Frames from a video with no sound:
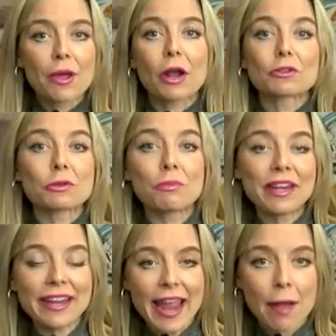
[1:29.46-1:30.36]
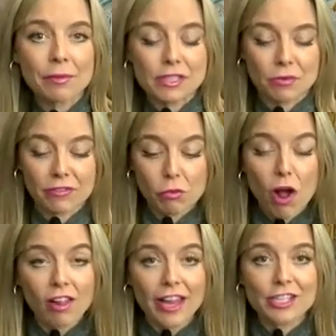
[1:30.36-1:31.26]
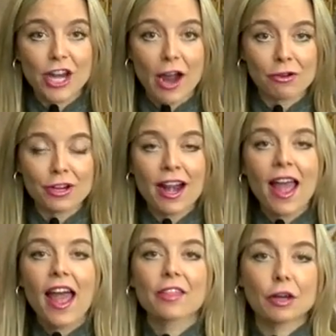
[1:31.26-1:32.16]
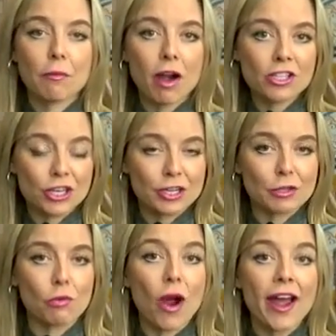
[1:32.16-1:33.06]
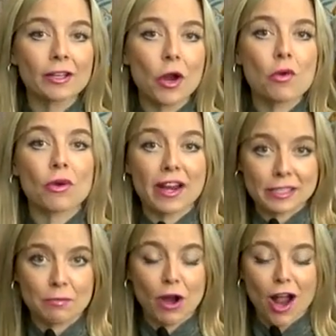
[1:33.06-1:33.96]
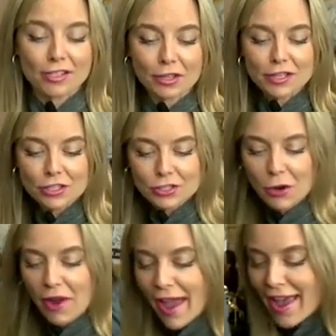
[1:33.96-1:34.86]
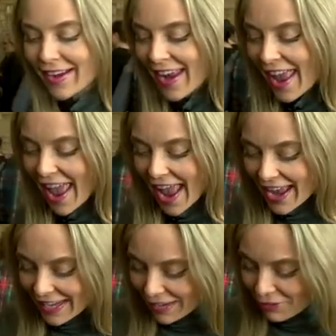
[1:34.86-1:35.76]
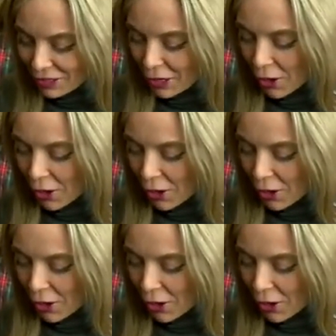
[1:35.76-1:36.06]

but also Minneapolis. We have the walleye chowder and the Kramarczuk's wild rice brat. So let's just go ahead and give it a